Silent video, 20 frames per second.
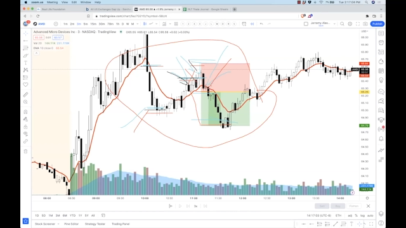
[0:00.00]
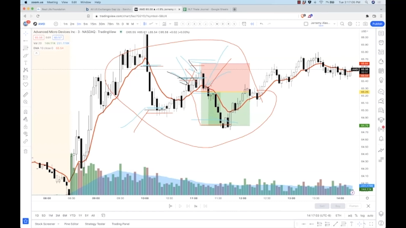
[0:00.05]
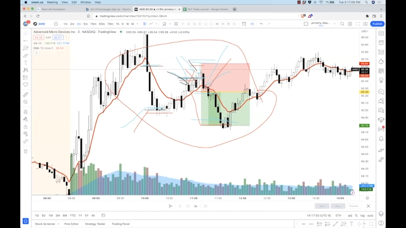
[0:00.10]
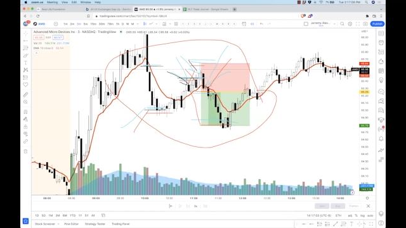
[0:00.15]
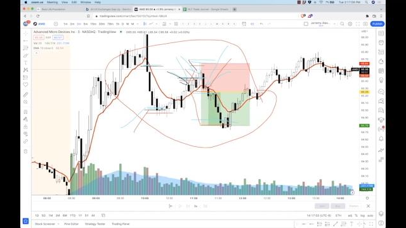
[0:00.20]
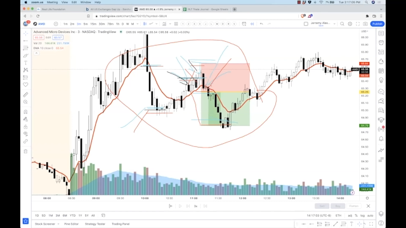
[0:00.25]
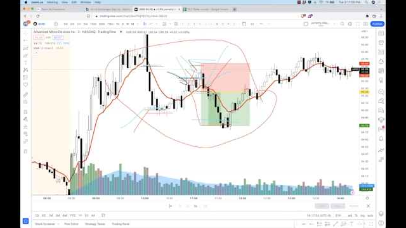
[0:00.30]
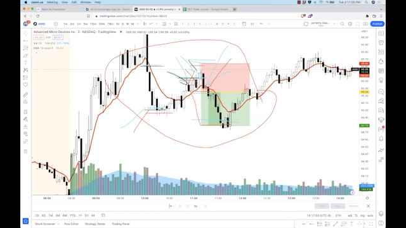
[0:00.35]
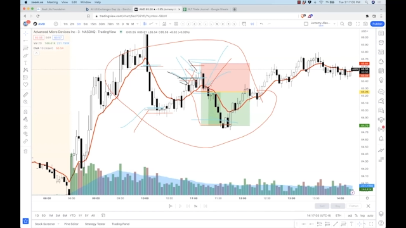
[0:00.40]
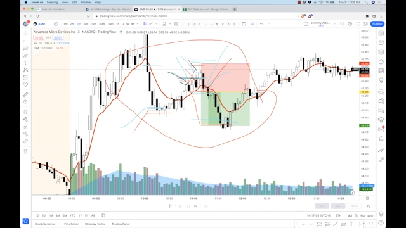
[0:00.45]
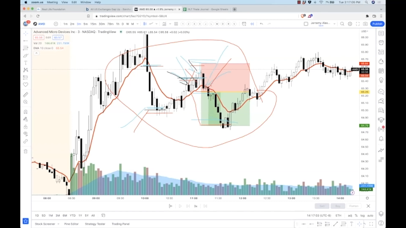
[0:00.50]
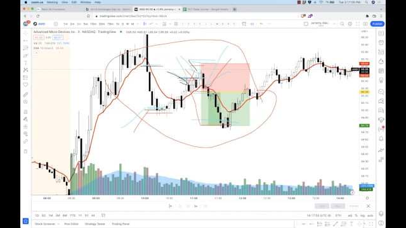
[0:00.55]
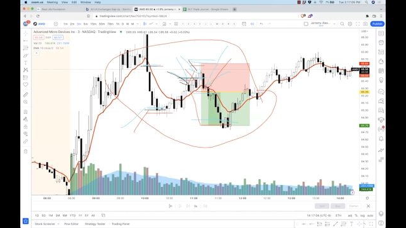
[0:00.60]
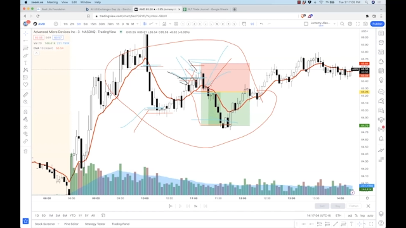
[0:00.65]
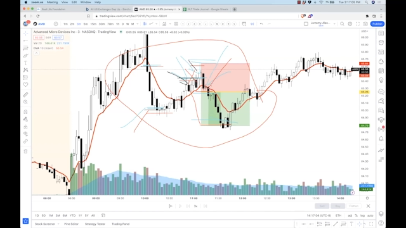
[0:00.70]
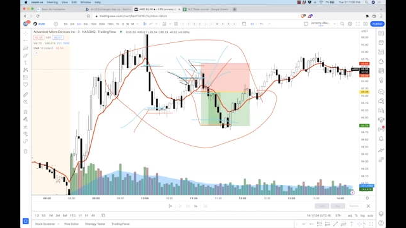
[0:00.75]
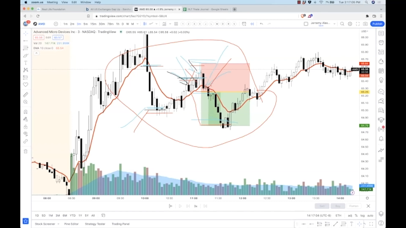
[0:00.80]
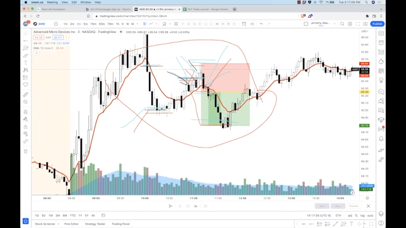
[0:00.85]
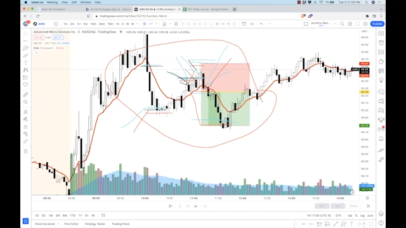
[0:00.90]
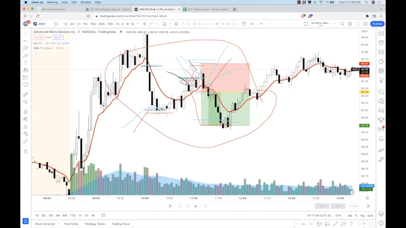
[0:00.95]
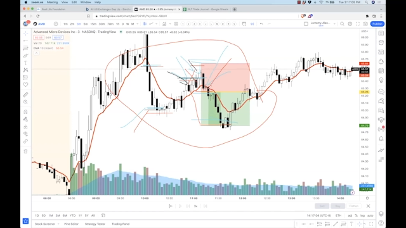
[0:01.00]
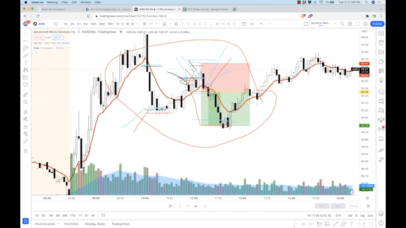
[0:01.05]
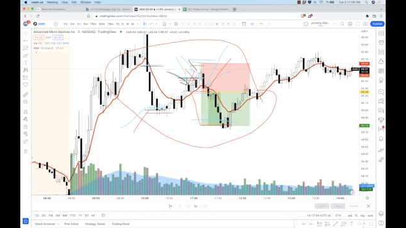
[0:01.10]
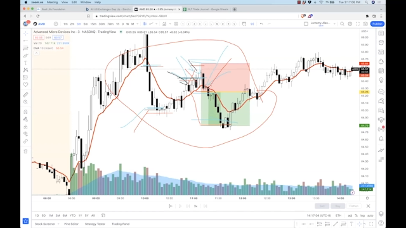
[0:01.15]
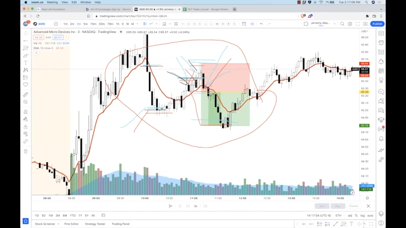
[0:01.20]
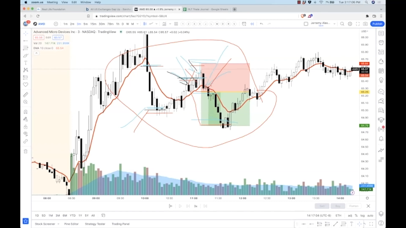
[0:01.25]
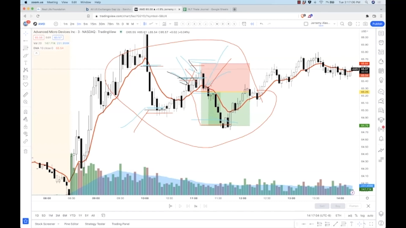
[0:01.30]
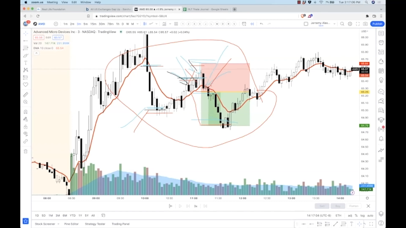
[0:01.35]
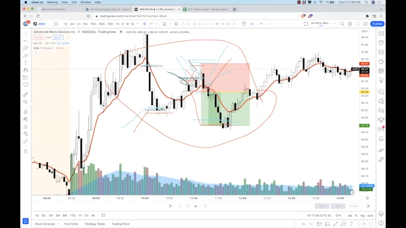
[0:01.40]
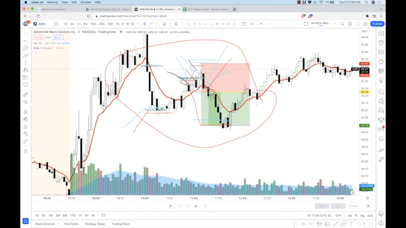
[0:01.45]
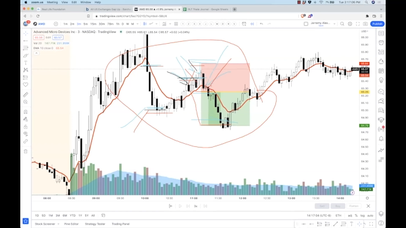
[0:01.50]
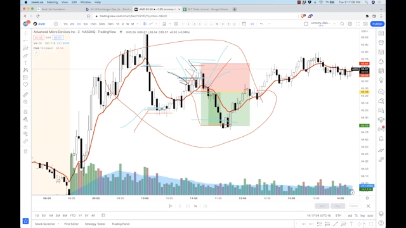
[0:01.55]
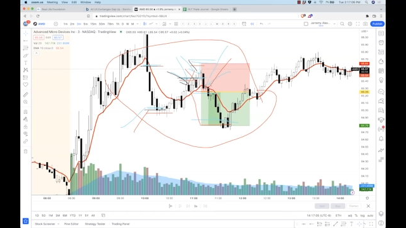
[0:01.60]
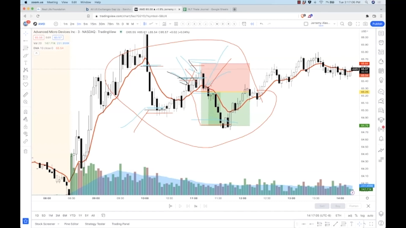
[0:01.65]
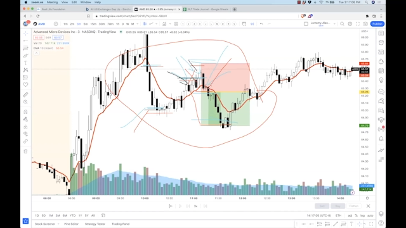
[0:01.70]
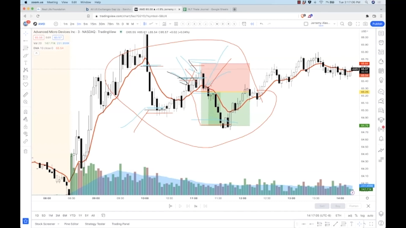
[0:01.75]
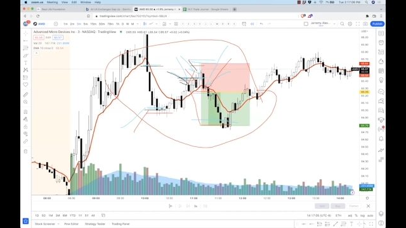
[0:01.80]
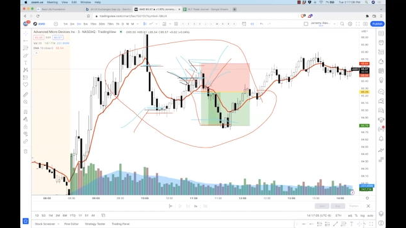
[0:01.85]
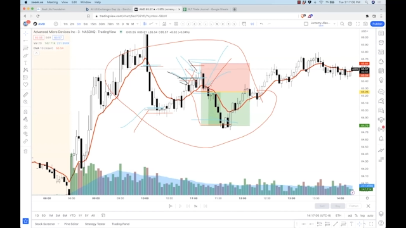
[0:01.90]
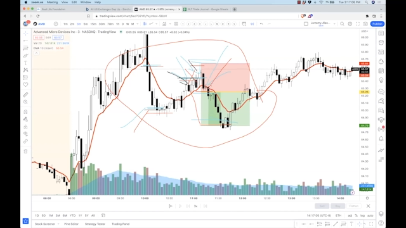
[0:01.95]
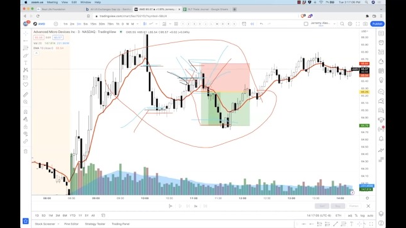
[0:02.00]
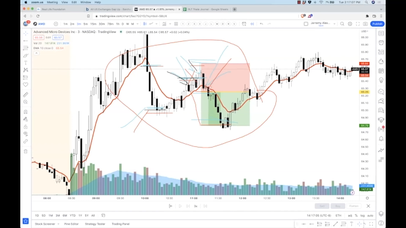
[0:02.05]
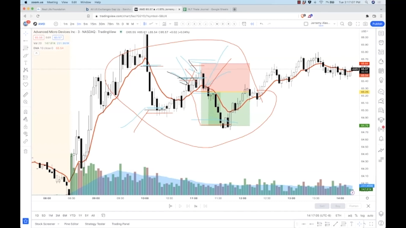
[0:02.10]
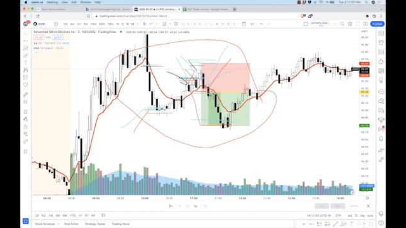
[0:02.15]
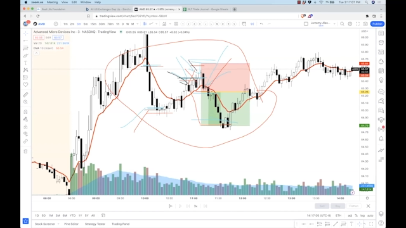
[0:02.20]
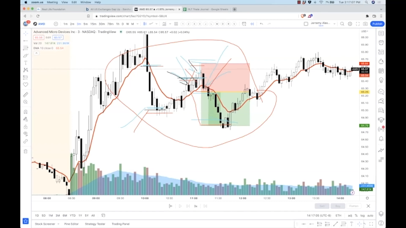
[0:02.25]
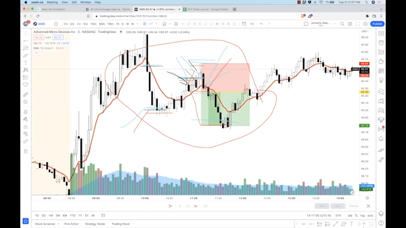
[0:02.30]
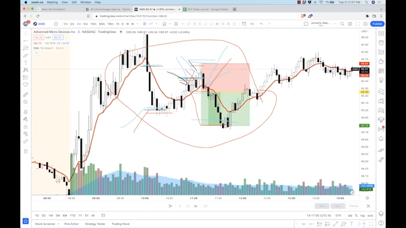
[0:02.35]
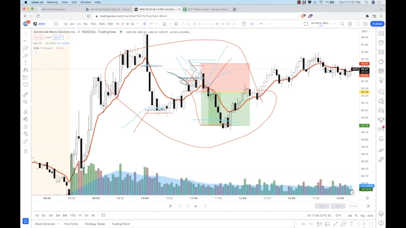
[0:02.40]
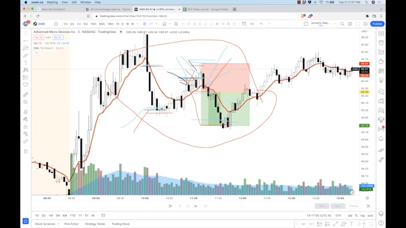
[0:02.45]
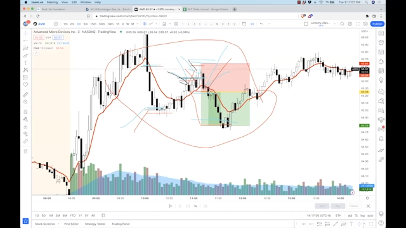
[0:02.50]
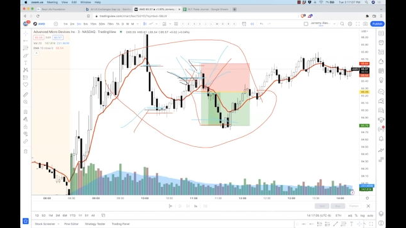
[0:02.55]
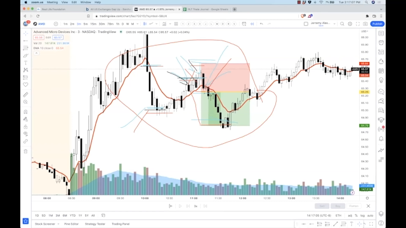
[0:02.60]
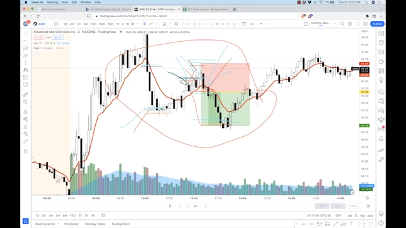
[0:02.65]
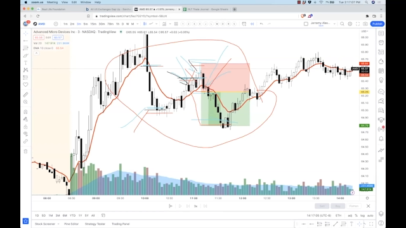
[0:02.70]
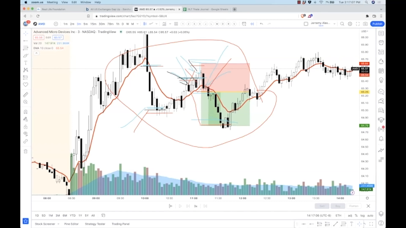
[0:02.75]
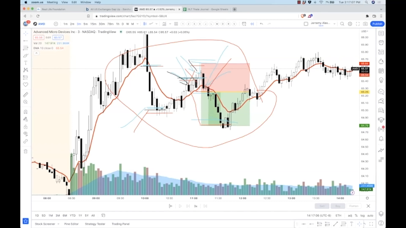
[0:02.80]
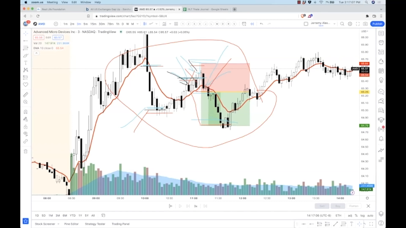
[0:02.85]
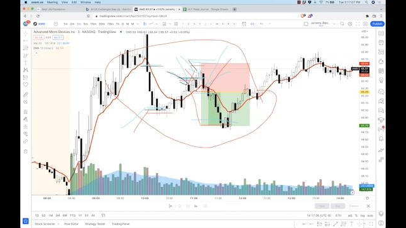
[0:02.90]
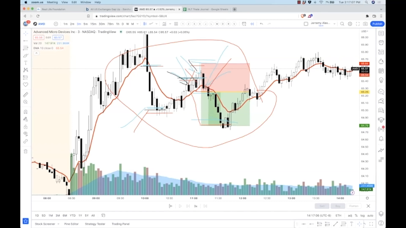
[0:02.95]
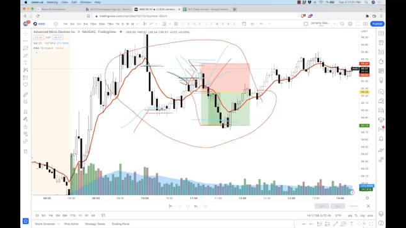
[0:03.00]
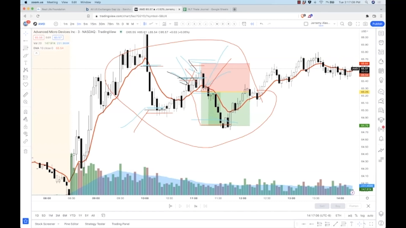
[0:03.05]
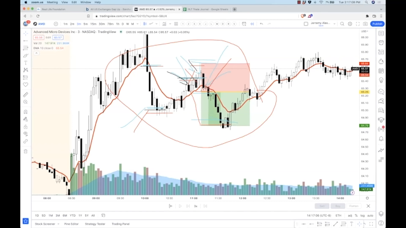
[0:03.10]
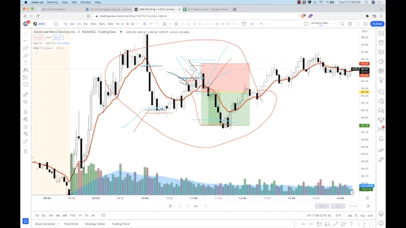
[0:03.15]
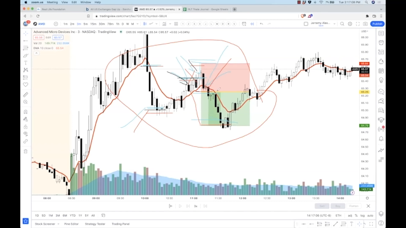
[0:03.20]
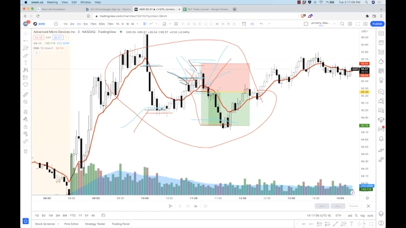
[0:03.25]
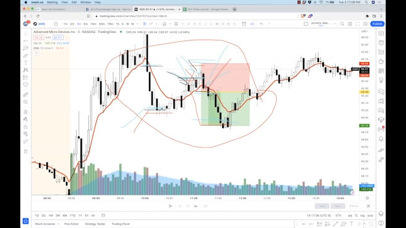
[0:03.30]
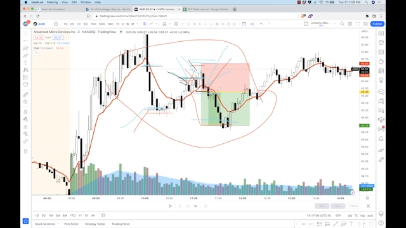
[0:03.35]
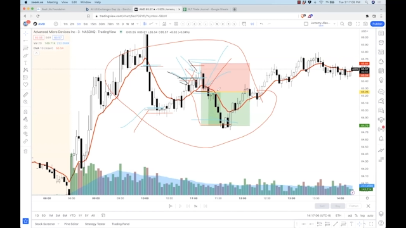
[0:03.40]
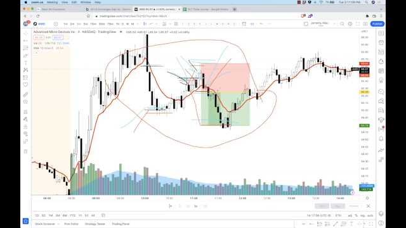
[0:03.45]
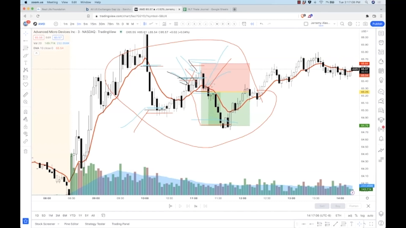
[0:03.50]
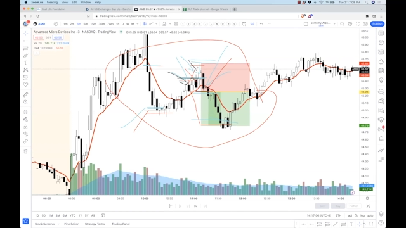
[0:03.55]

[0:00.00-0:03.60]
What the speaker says: [unreadable: no face in view]